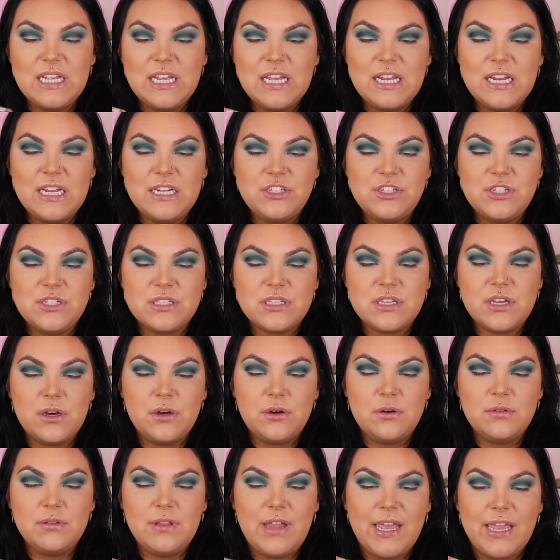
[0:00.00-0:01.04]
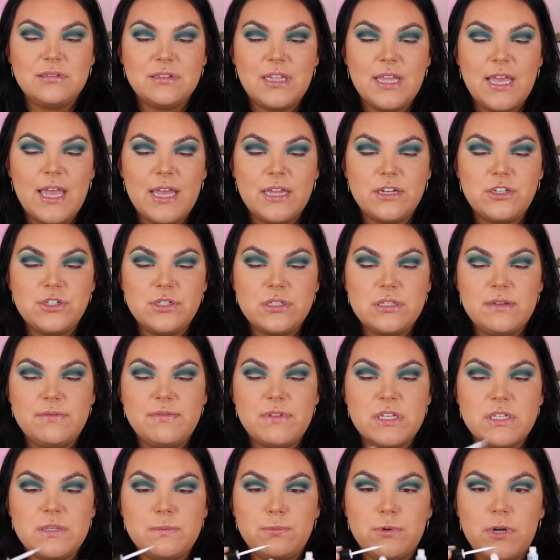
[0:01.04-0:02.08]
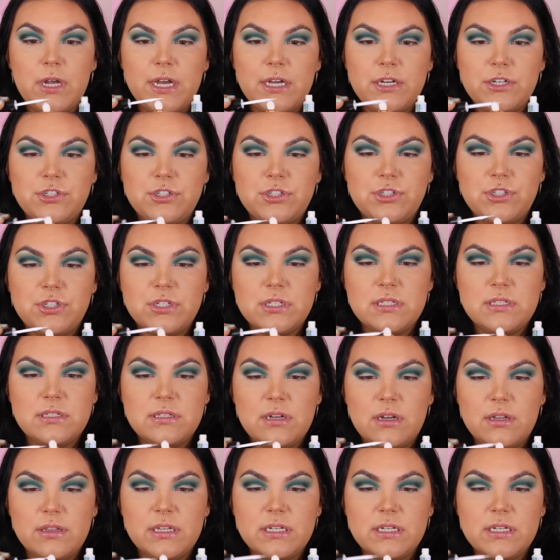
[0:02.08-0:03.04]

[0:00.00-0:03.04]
I just coat like the edges of this brush just on the